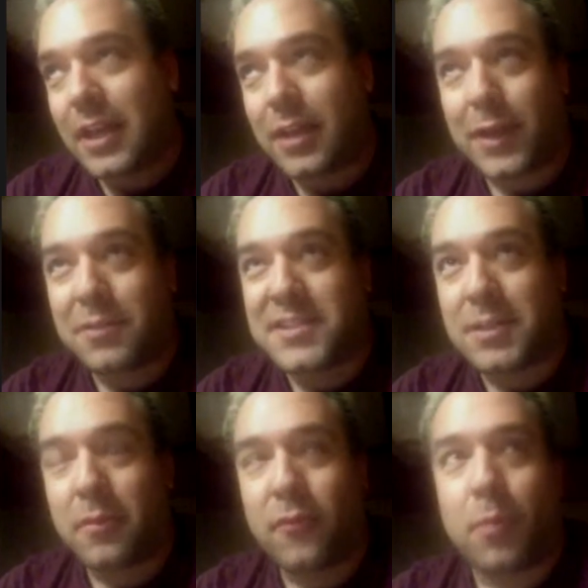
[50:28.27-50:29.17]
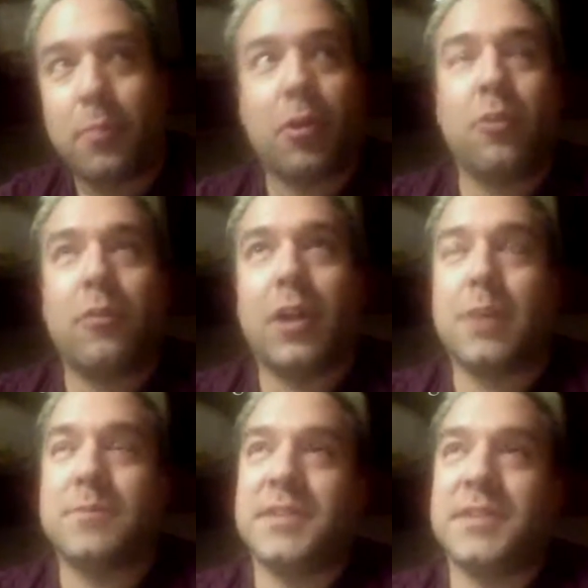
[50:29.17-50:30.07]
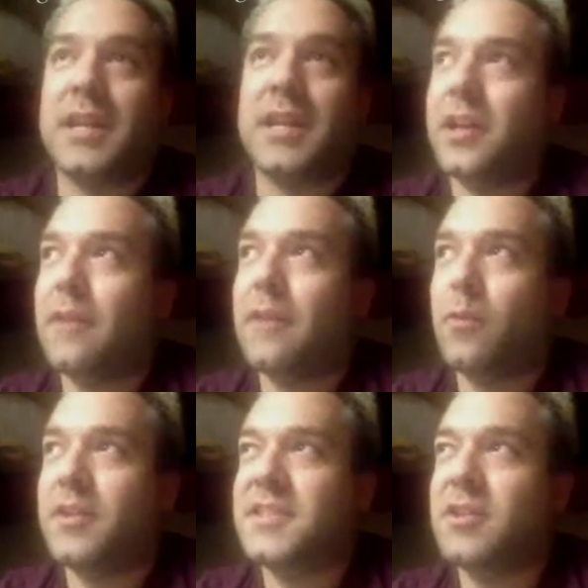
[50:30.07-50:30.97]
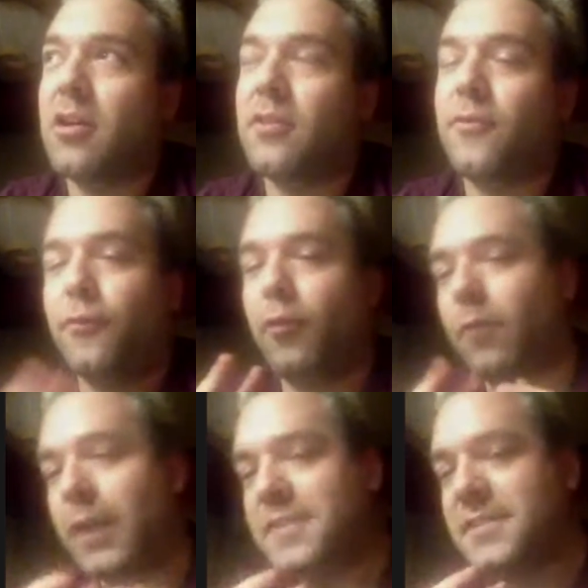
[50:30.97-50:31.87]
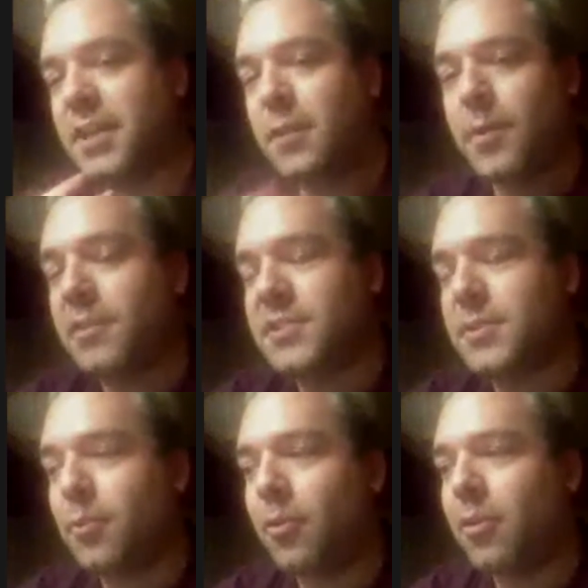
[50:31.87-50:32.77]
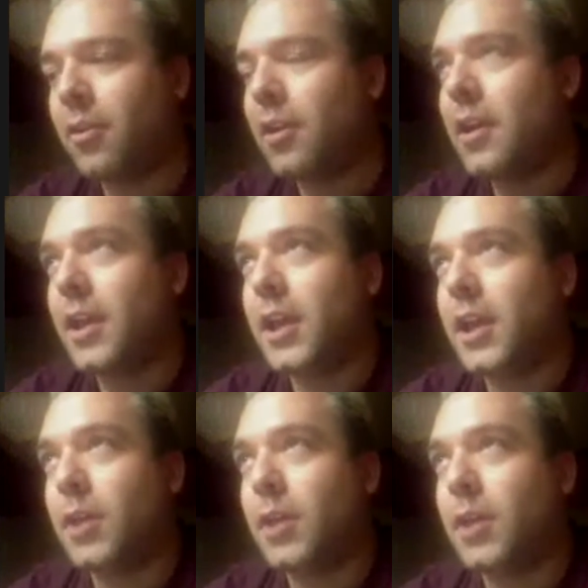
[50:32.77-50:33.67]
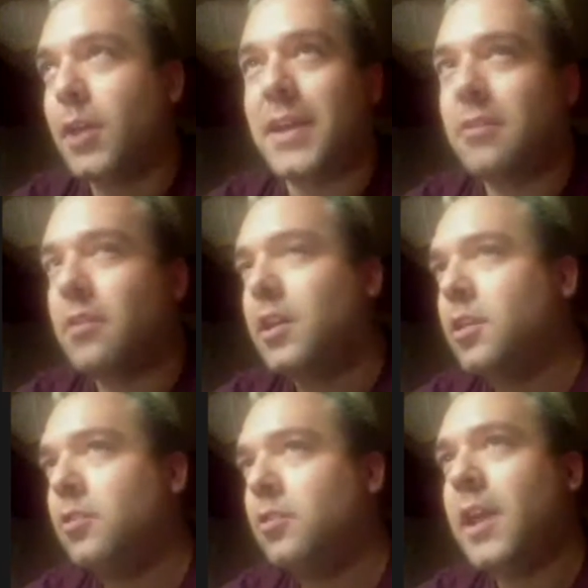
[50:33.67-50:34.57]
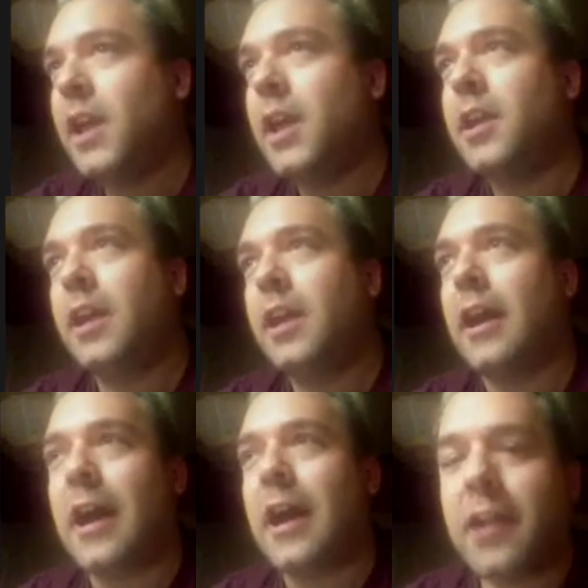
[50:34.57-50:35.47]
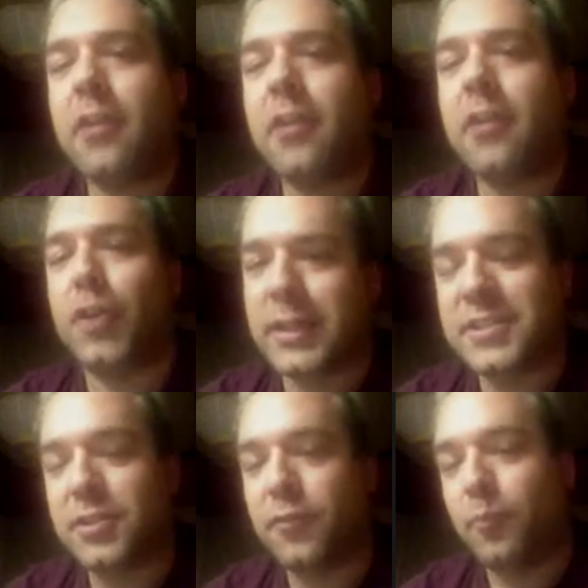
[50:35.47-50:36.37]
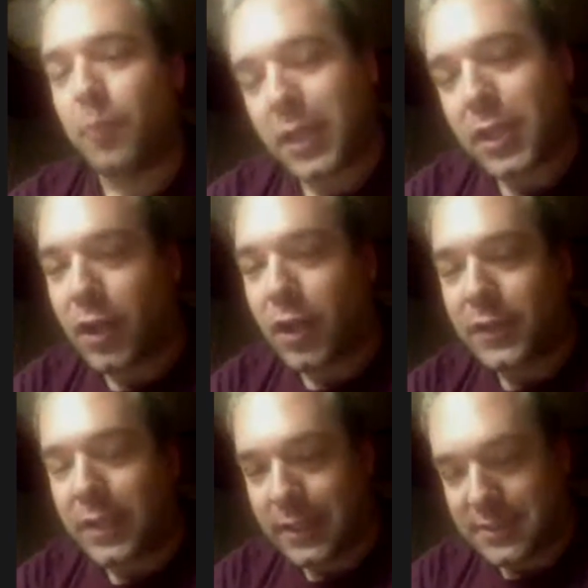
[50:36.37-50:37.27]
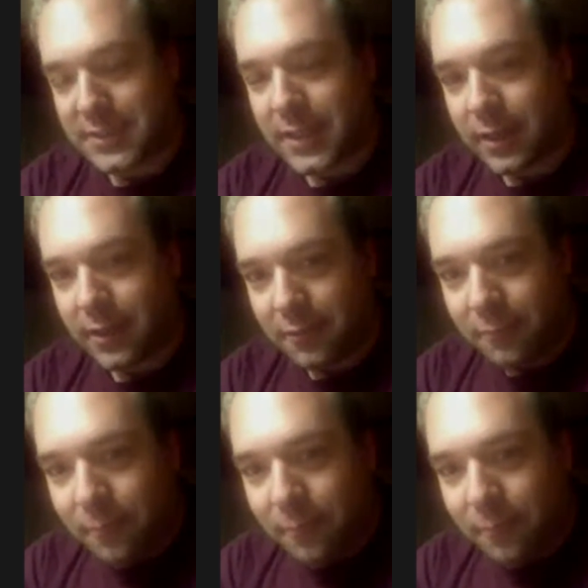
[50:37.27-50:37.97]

In fact, some of our programs actually have what it's called forensic peer support, in which basically you can't get hired unless you've been on the inside.